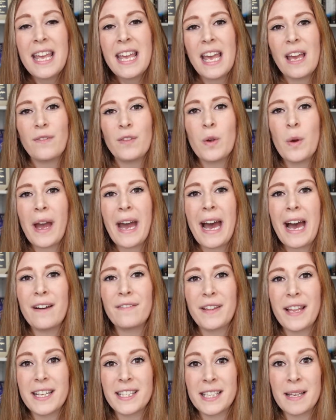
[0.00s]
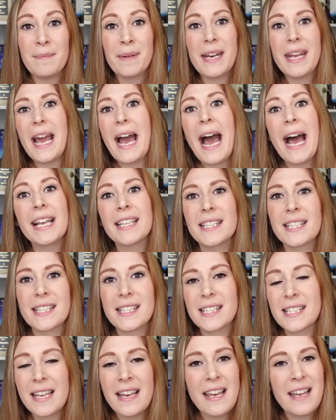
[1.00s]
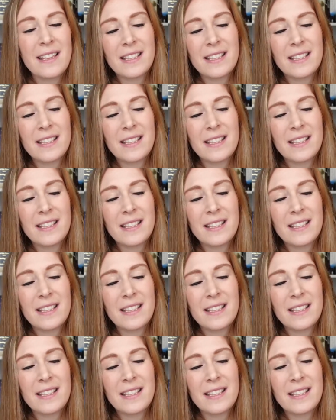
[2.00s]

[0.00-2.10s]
If you have like somebody asks